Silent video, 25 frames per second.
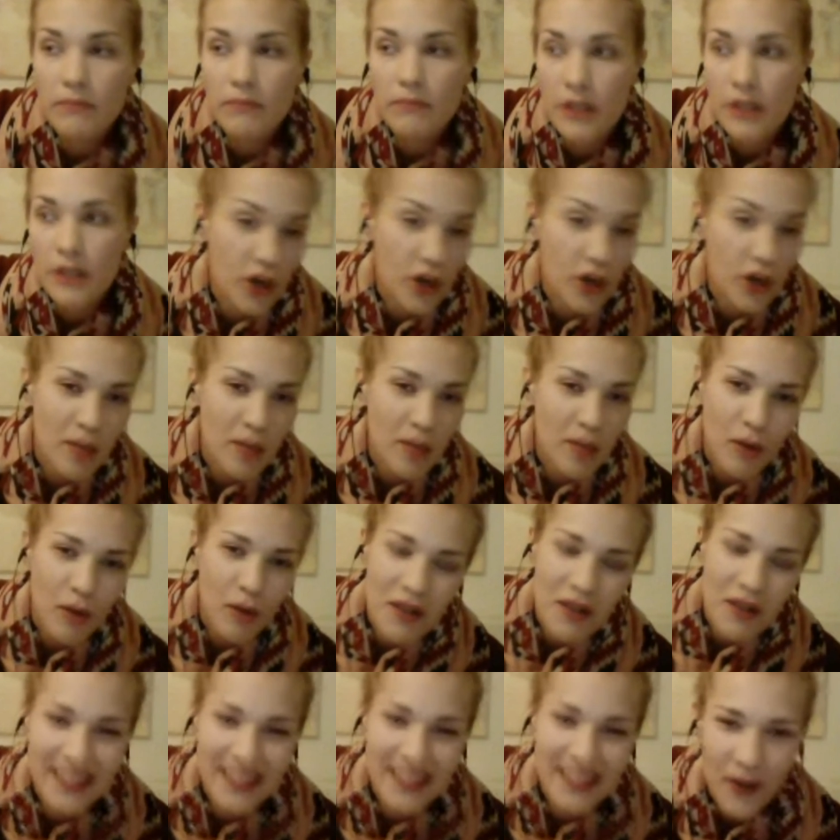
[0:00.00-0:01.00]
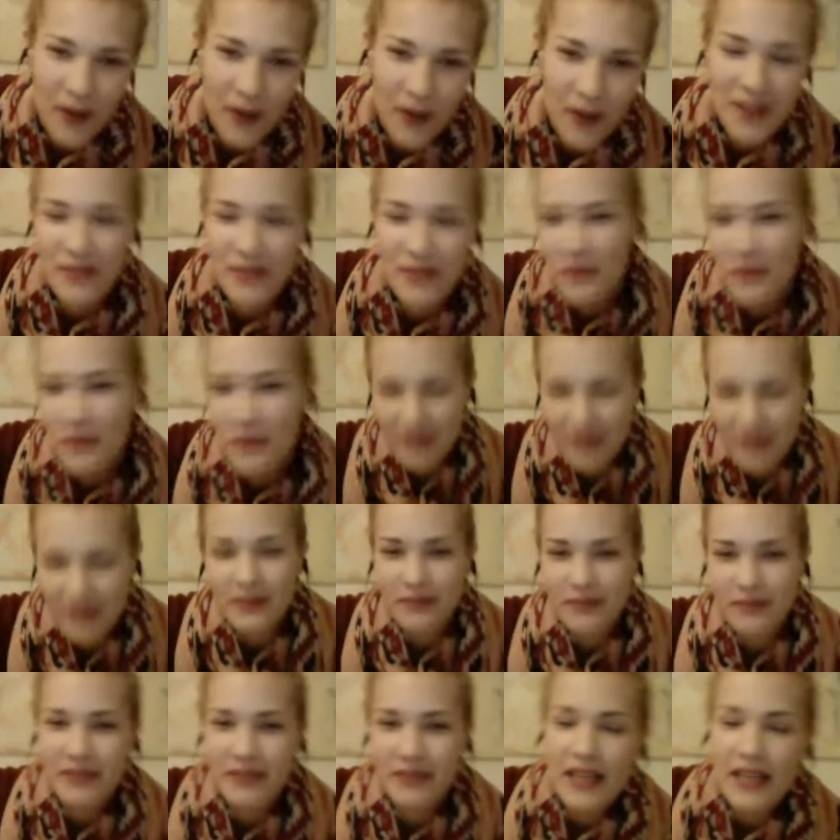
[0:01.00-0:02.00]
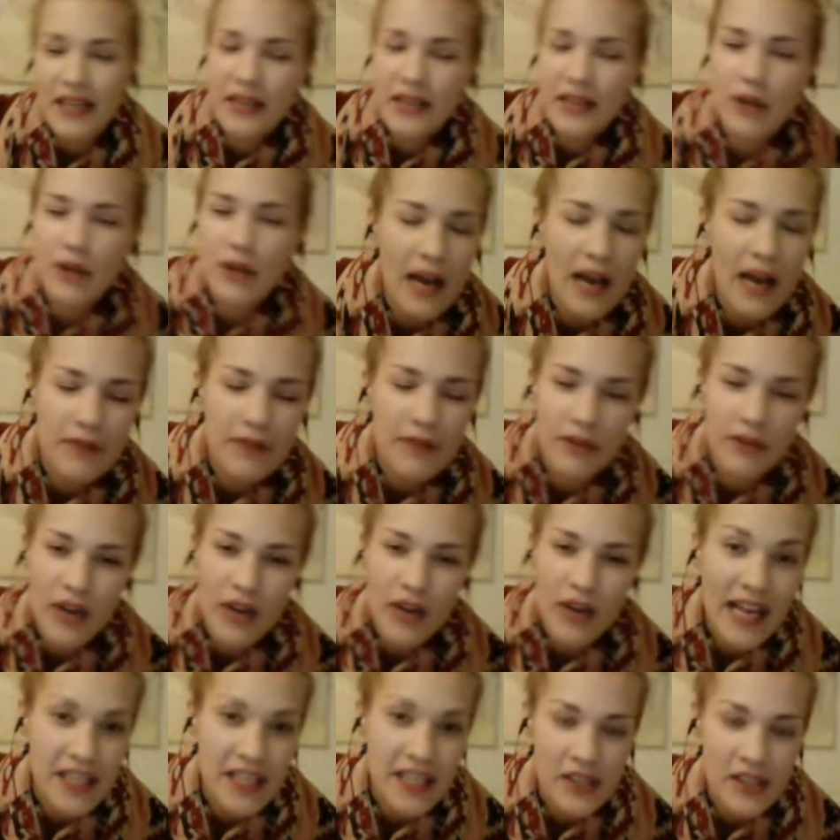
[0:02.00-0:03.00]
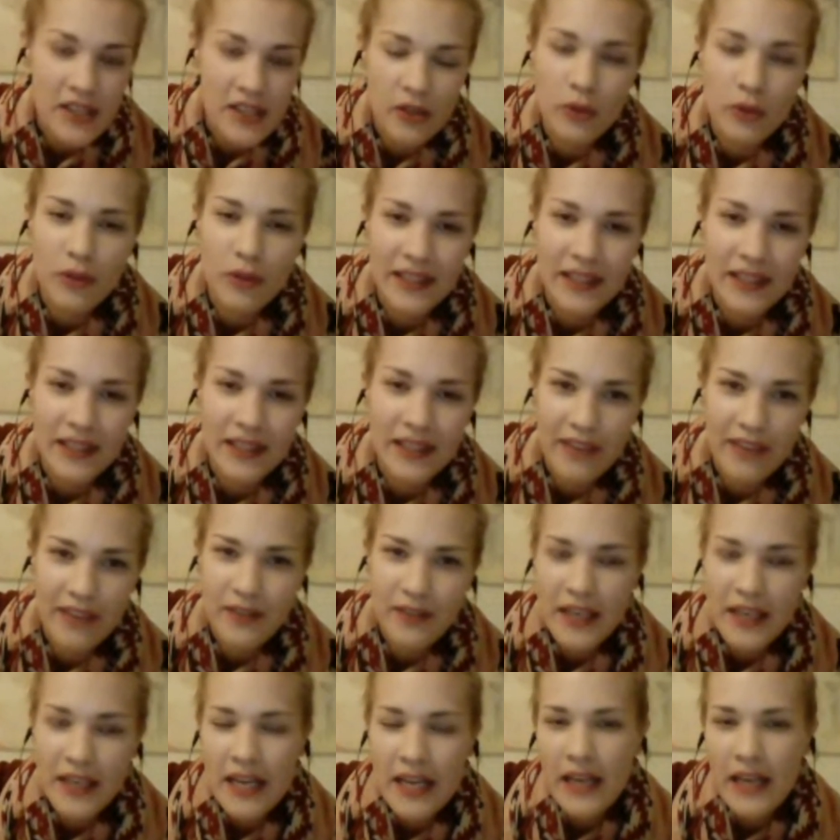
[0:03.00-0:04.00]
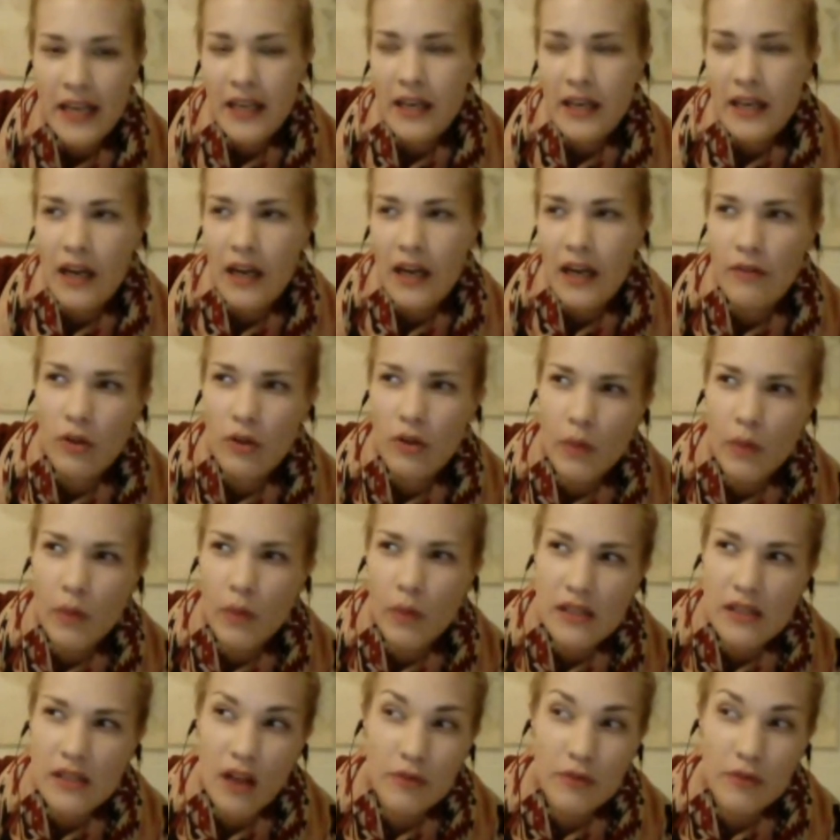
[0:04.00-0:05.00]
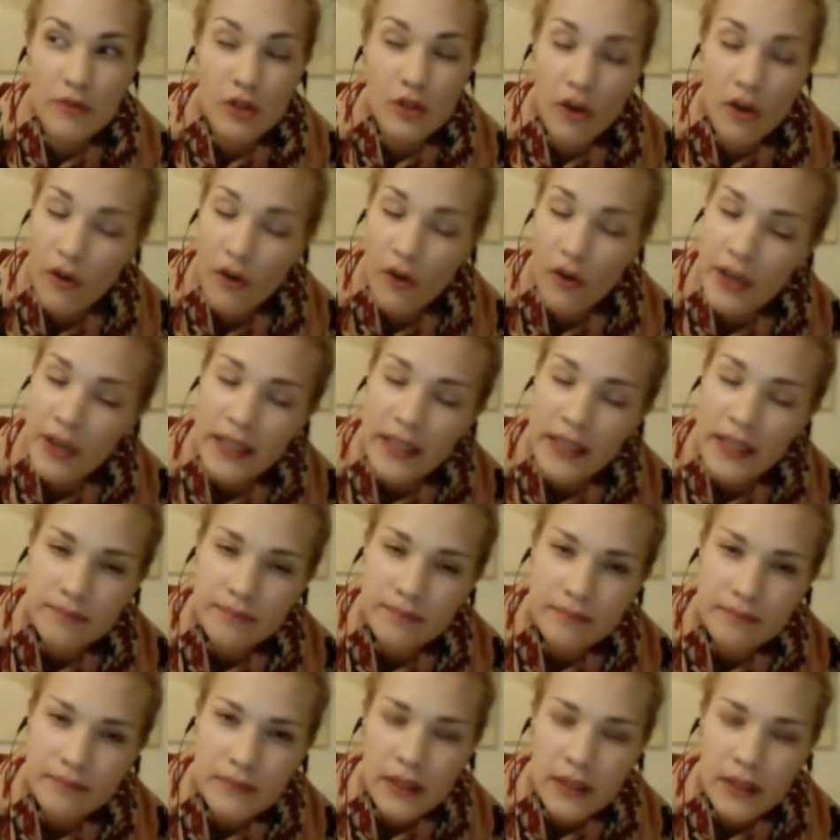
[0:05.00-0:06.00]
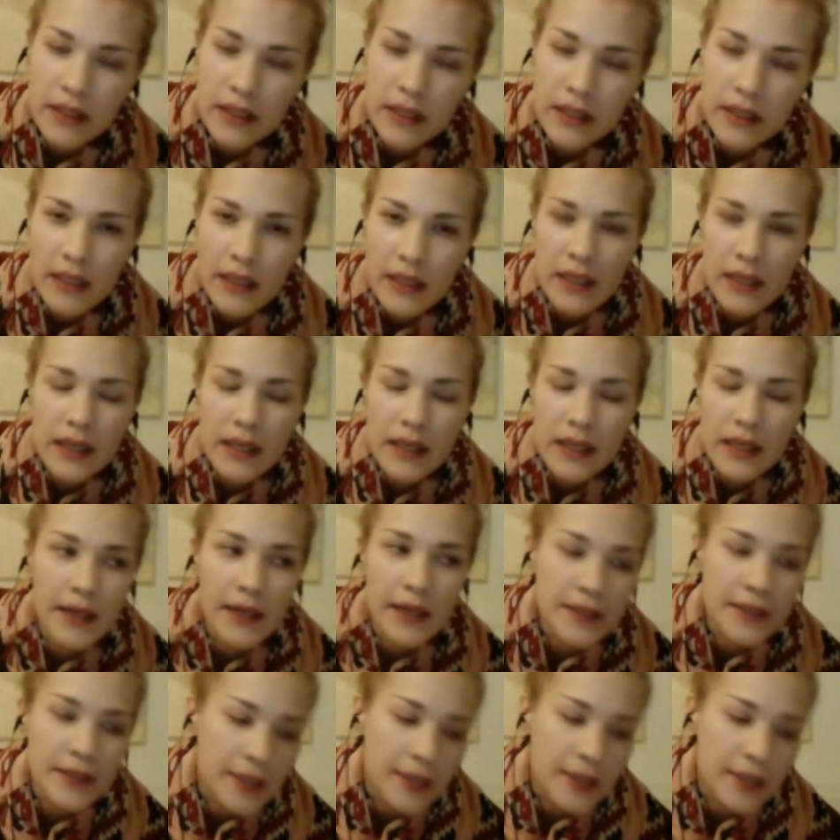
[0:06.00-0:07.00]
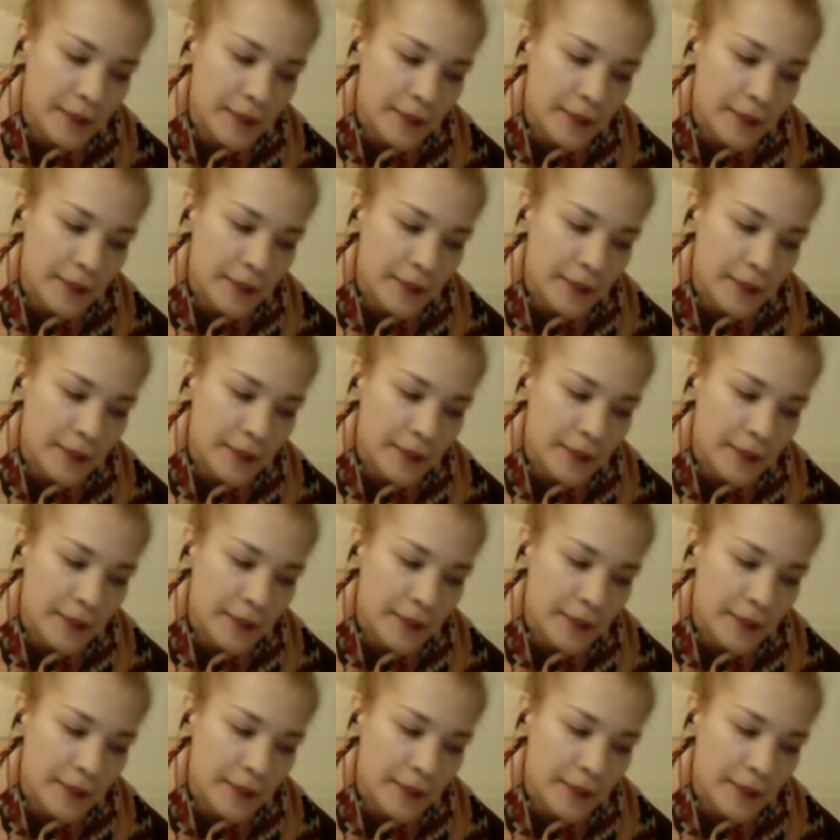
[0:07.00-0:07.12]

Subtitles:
enjoyable. I have never hated school, and I've always loved learning. And